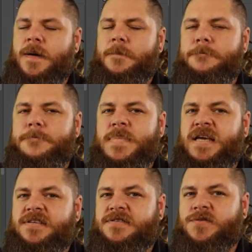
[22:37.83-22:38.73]

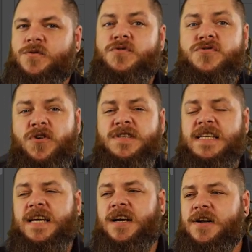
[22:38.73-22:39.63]
miss or not
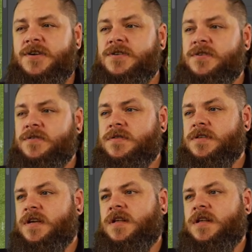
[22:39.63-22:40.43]
include